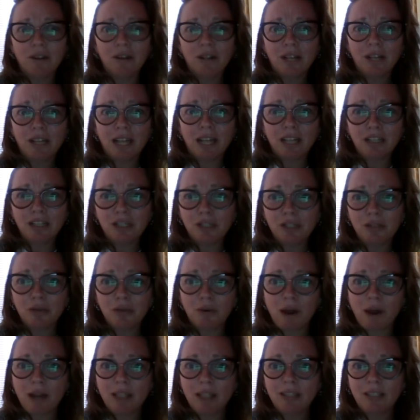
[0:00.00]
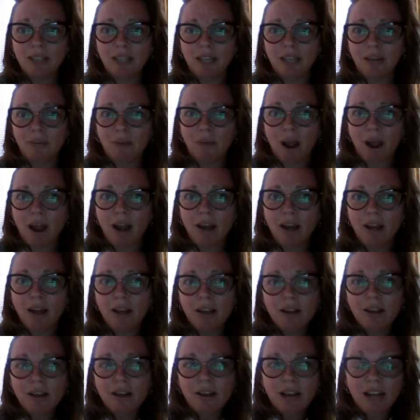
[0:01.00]
Like that shit's crazy, right?
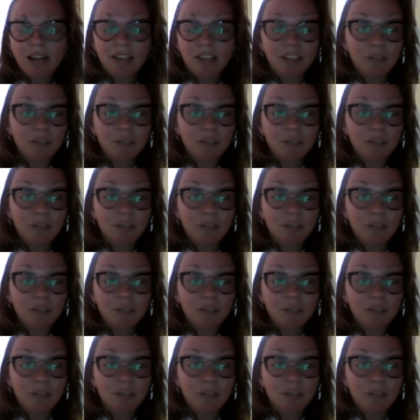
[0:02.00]
And